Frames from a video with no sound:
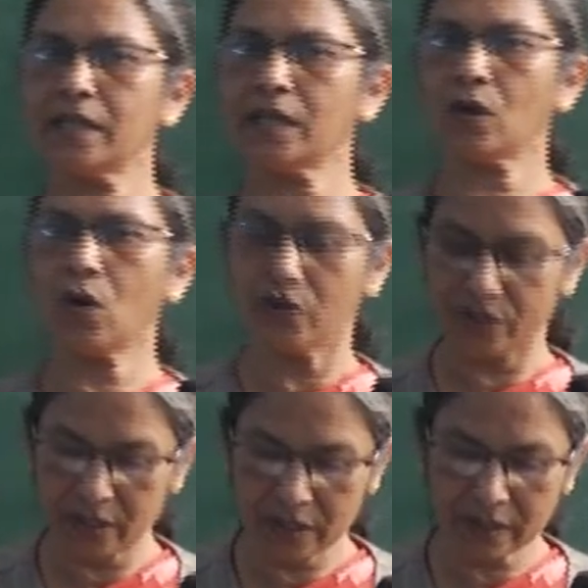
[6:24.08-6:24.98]
as
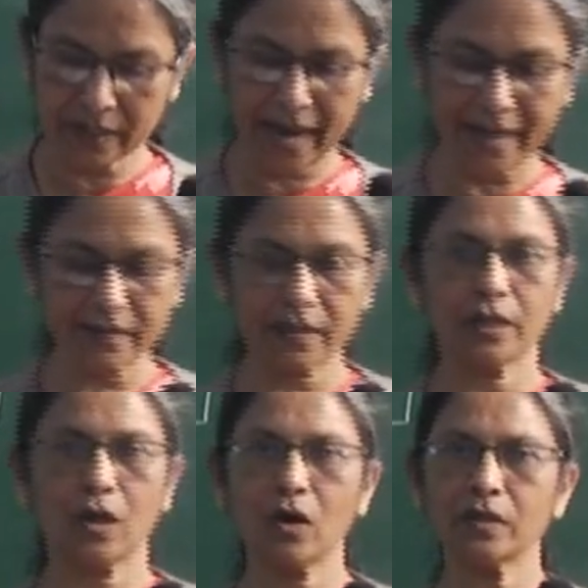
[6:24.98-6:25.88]
horses, cats
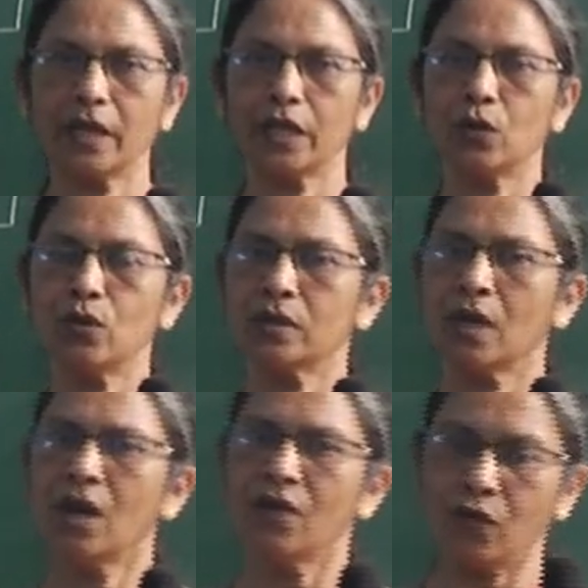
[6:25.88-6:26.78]
and dogs, they use
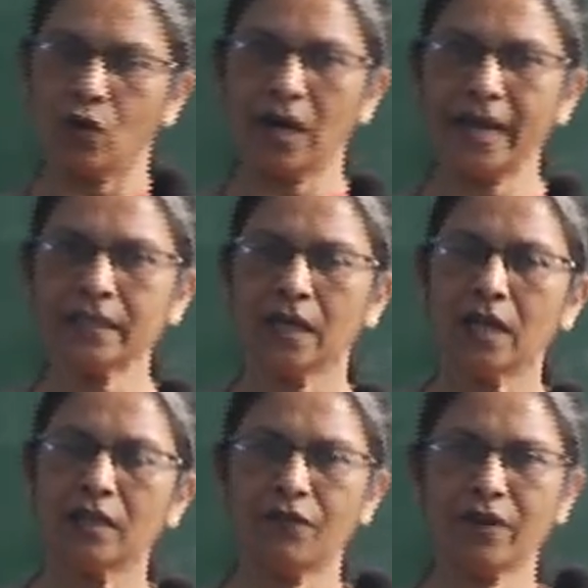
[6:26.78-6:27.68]
4 legs.
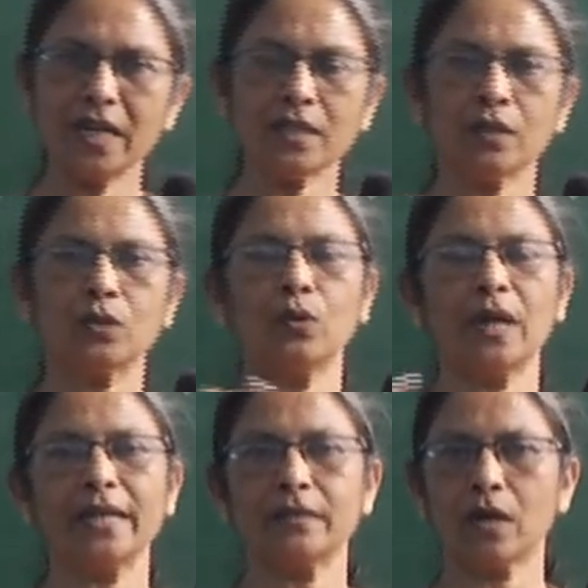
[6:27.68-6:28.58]
The front 2
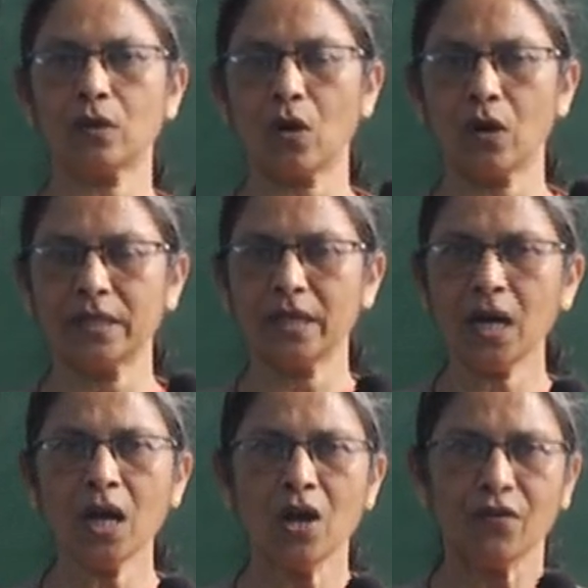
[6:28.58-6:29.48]
legs are called
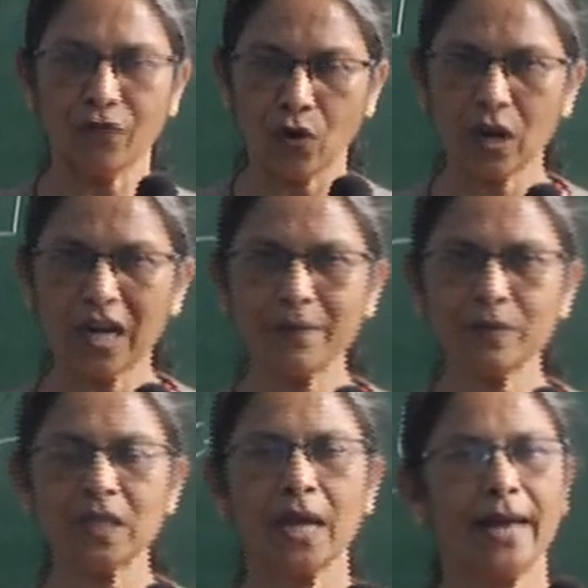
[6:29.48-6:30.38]
the
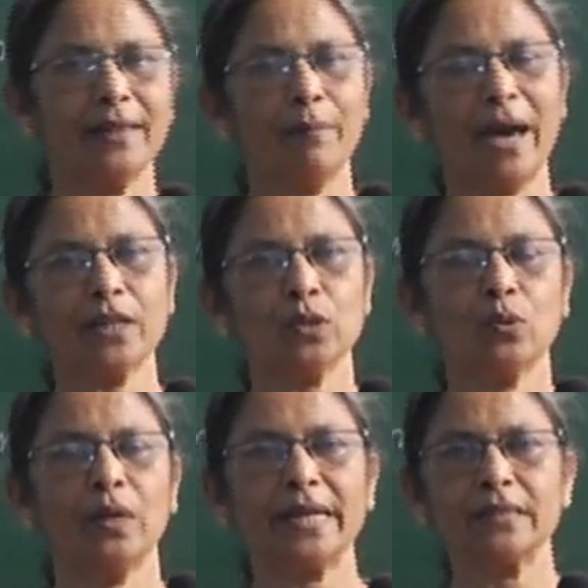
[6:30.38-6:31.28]
forelimbs and the back
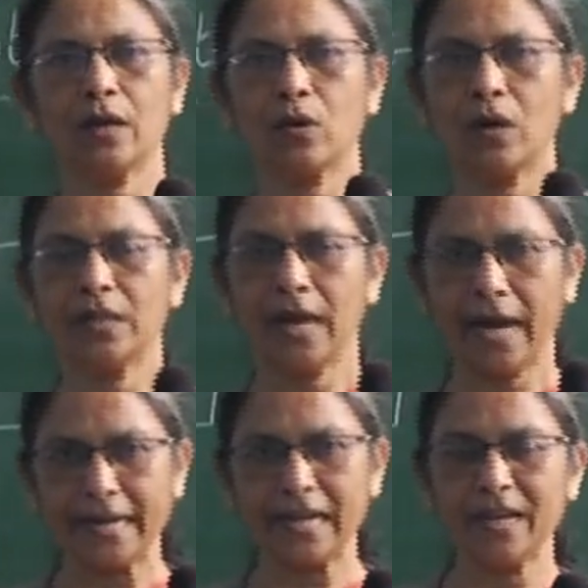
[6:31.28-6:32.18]
2 legs are called the
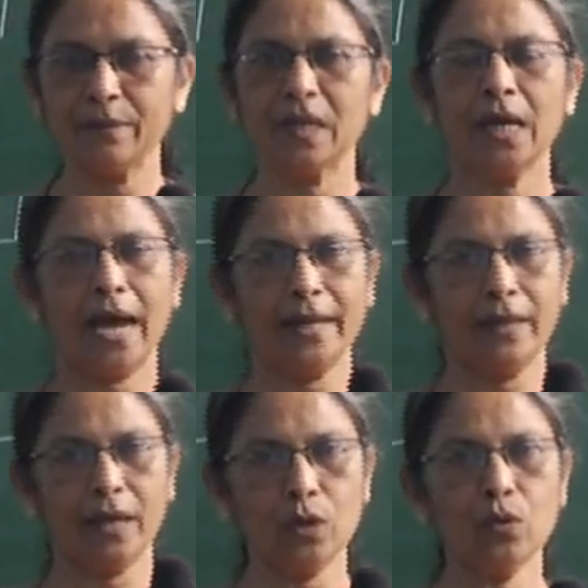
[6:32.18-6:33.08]
hind limbs, and
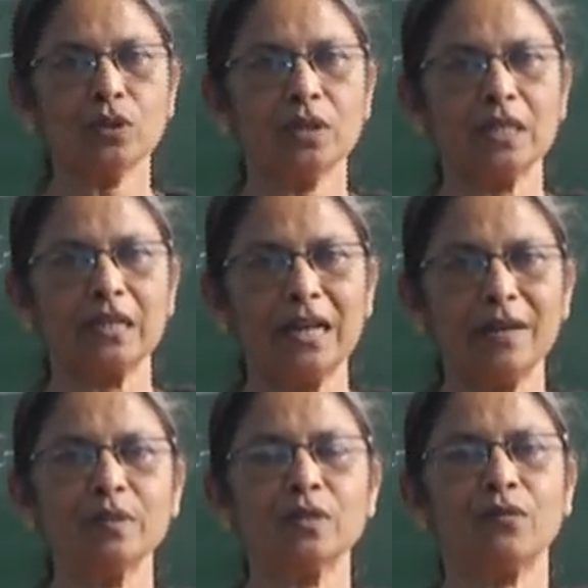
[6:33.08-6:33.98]
they use these limbs